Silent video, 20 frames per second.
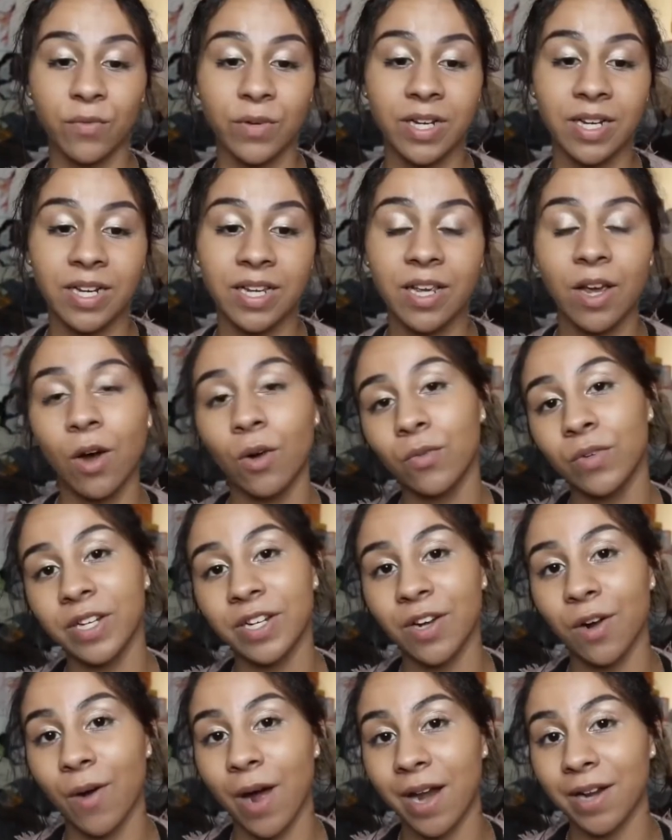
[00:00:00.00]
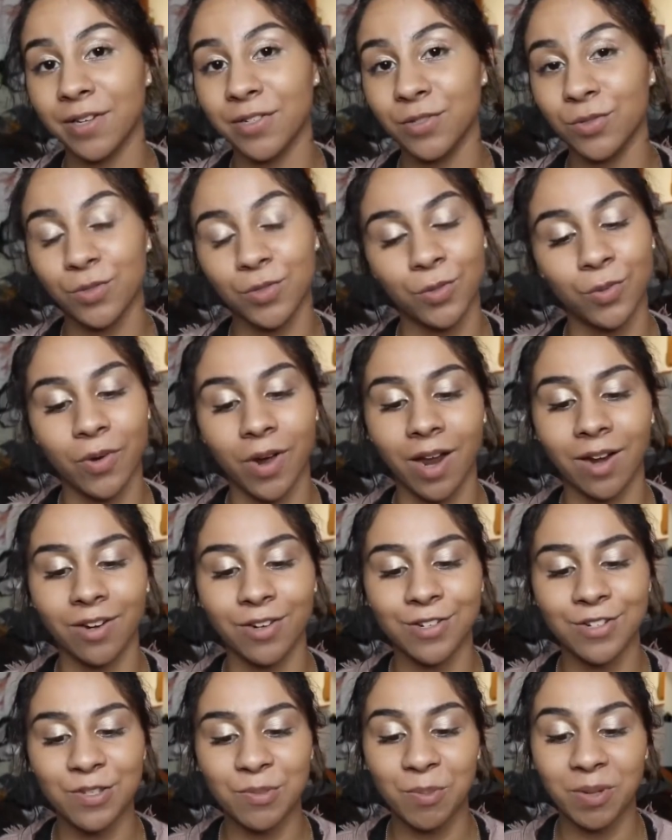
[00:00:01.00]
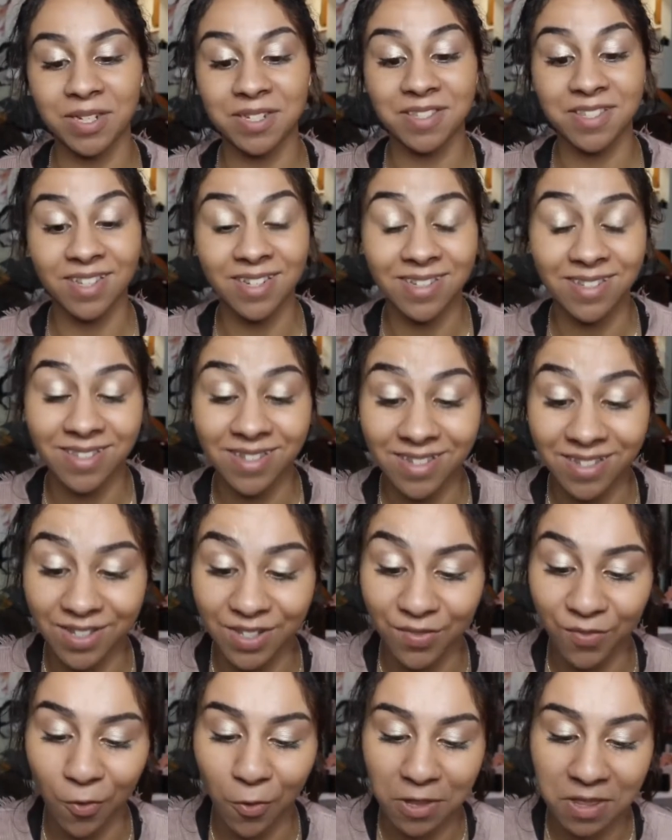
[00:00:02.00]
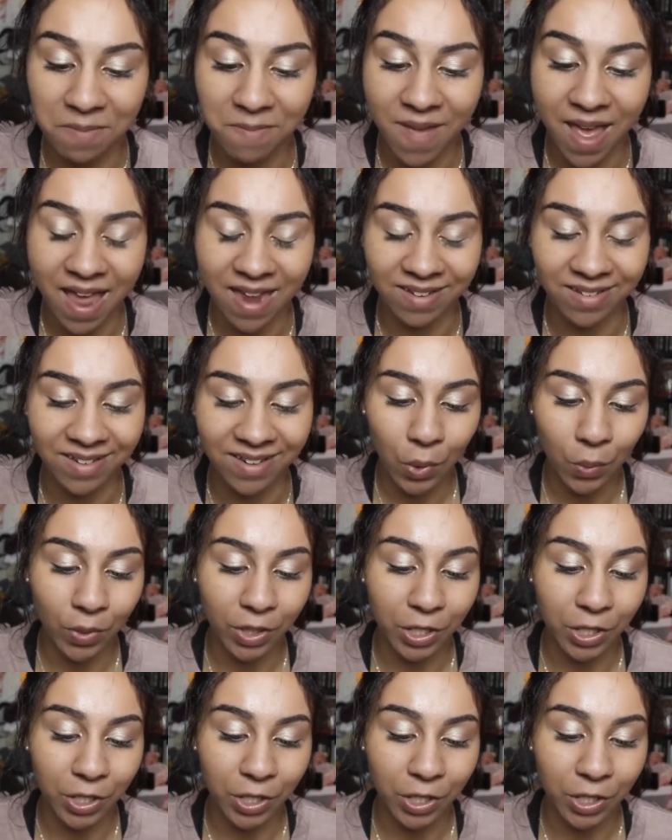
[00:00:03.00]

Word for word: I really only know how to do two colors, but since this is for the men,